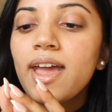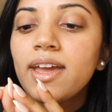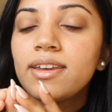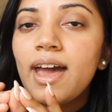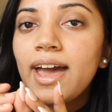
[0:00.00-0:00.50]

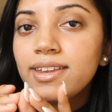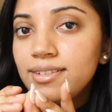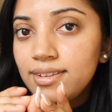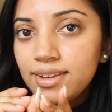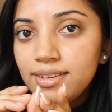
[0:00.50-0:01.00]
And I
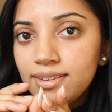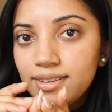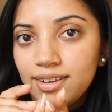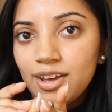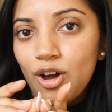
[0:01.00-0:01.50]
did
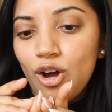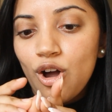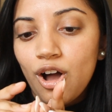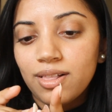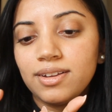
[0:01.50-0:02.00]
see a
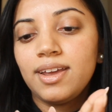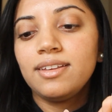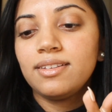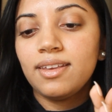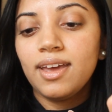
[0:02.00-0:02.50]
holiday
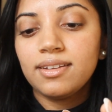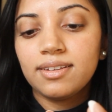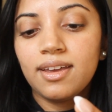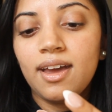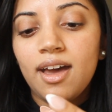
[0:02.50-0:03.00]
set